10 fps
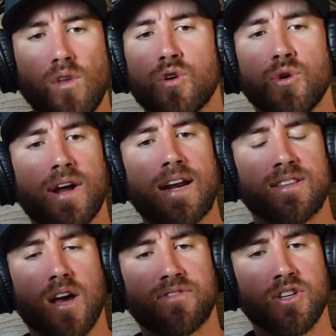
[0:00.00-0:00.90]
or doing
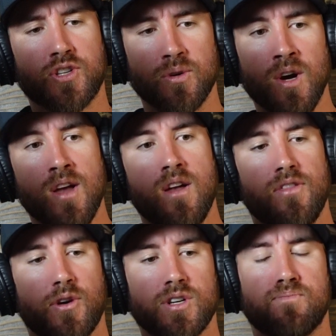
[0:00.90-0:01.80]
any soft tissue,
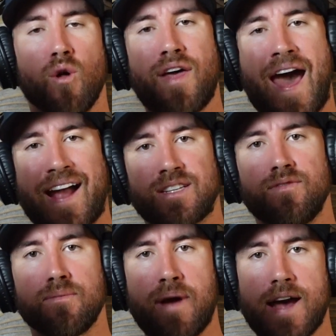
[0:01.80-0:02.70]
there is both
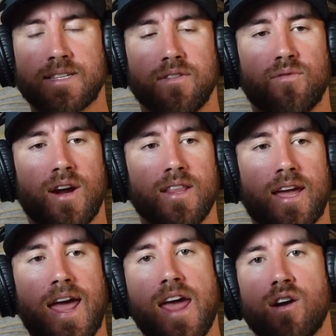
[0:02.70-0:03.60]
active and passive, right?
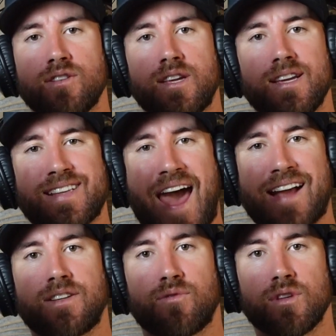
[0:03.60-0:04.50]
Like ART is
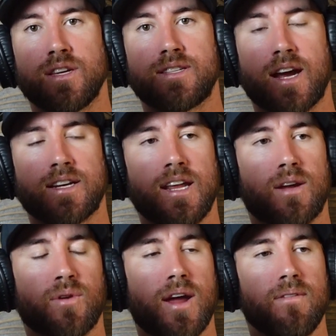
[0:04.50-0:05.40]
active release
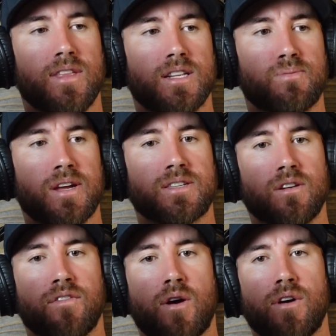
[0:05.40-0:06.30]
technique, right? And that's
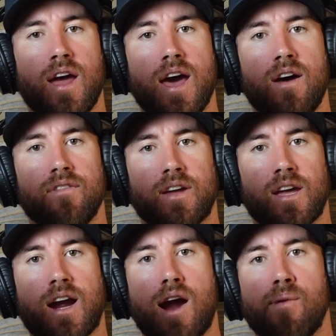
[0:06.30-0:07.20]
basically if I were to have
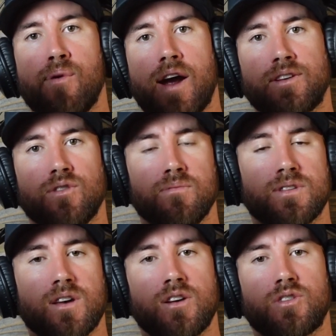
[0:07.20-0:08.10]
like a chiropractor or a
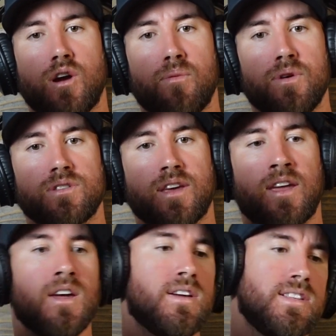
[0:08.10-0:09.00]
massage therapist,
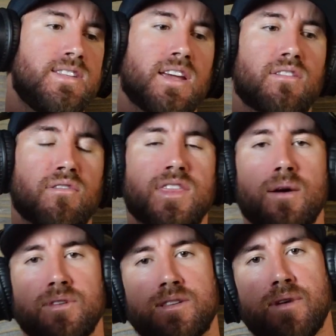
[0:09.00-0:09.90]
like dig their
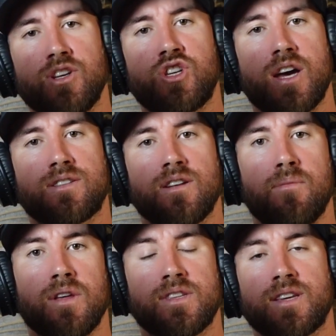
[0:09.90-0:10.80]
thumb into my chest and
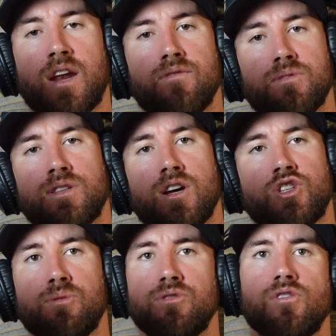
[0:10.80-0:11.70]
I'm on the side of a
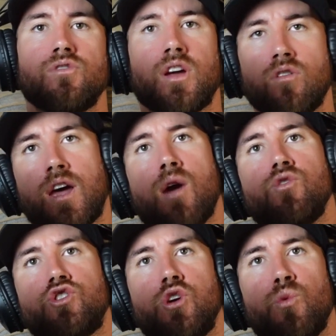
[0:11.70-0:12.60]
massage table, and then they're like, okay, I
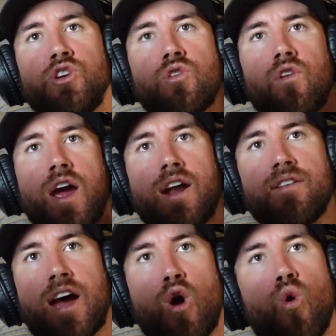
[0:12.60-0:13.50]
want you to reach overhead
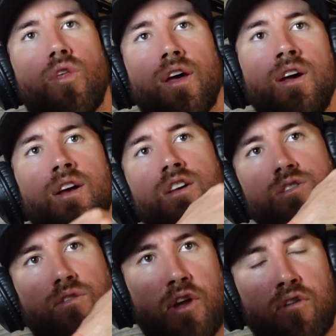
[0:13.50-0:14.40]
while I hold it.
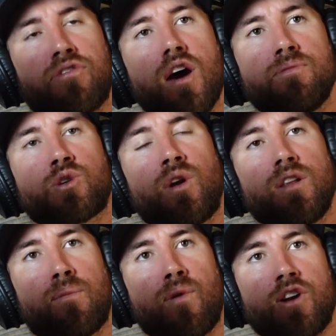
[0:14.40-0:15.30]
So their thumb is
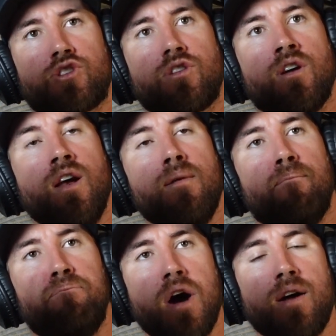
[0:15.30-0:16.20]
creating the pressure,
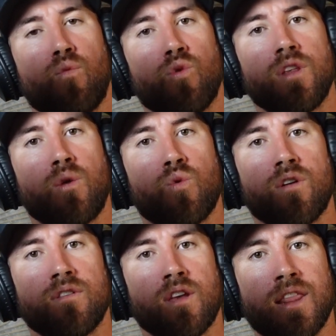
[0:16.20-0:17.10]
but really
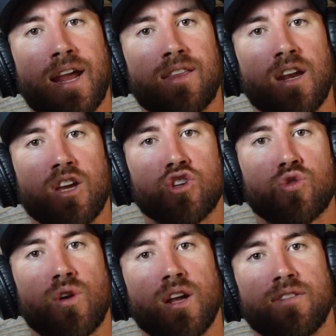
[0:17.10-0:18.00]
where the lengthening and
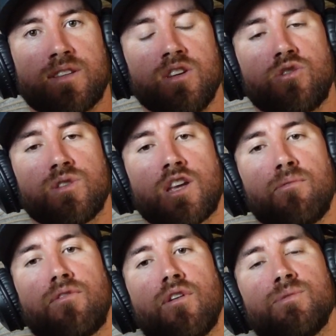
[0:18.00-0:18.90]
shortening of the tissue is
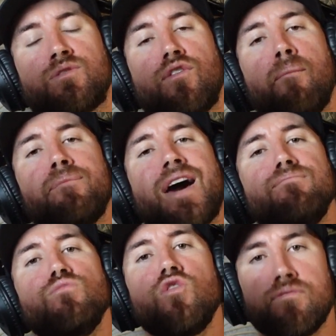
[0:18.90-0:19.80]
coming from is from my
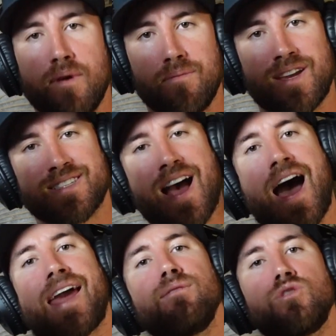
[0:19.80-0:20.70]
movement, because
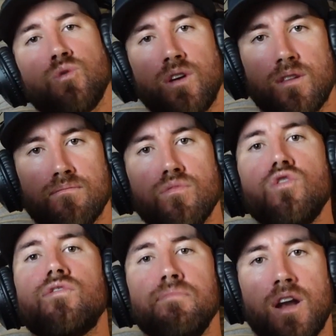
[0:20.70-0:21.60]
I am doing the
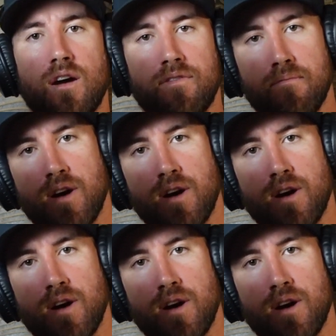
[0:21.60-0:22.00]
movement of the